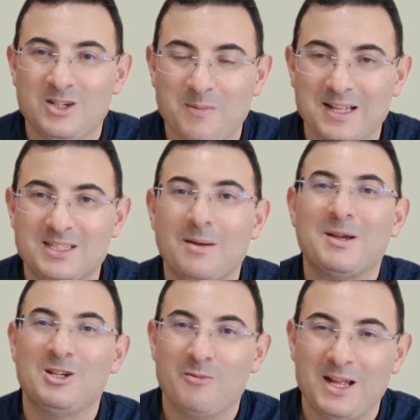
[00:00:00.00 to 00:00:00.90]
some
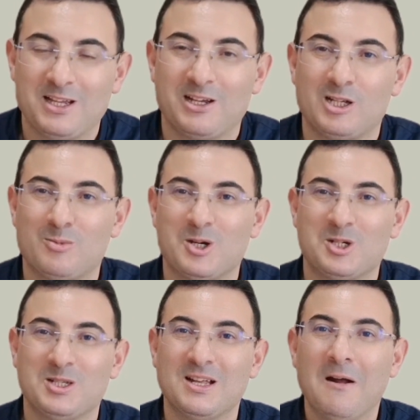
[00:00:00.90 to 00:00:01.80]
idiomatic
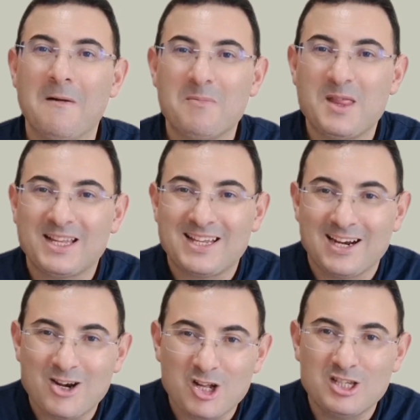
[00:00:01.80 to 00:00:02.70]
expressions, that
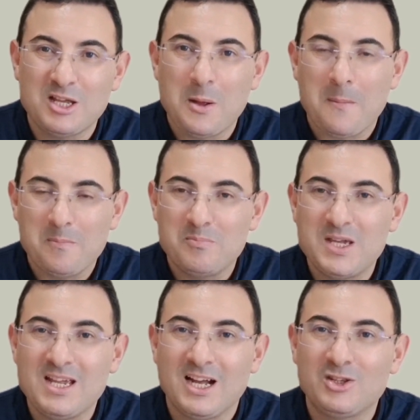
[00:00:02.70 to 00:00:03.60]
cannot
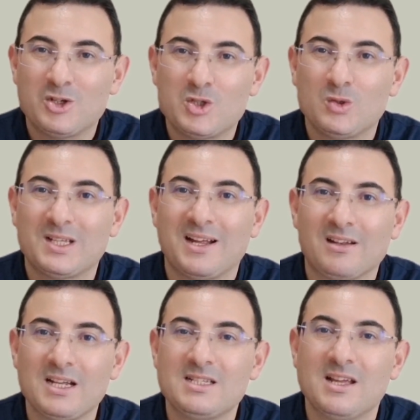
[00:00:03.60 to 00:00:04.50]
be understood
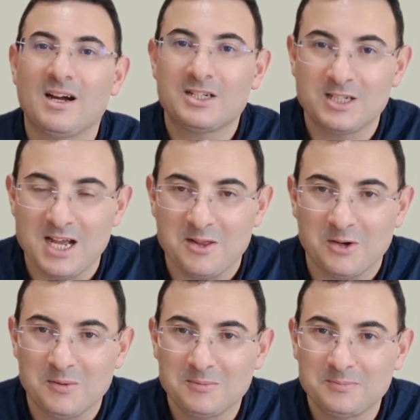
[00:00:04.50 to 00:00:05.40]
unless they are together.